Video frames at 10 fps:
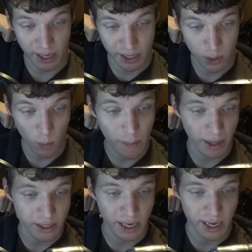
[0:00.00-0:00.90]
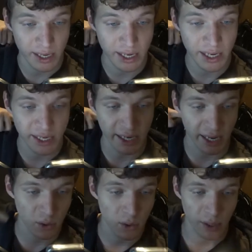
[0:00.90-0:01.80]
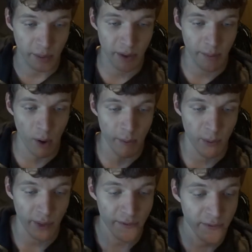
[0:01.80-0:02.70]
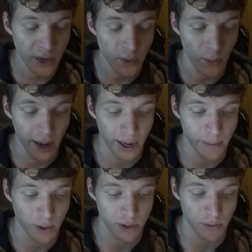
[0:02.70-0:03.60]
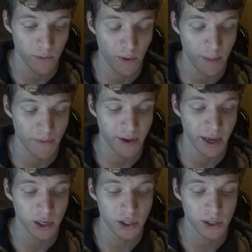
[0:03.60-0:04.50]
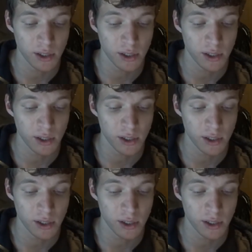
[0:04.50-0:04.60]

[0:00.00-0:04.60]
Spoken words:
One may understand that it's easy to get caught up in the moment without fully weighing possible ramifications.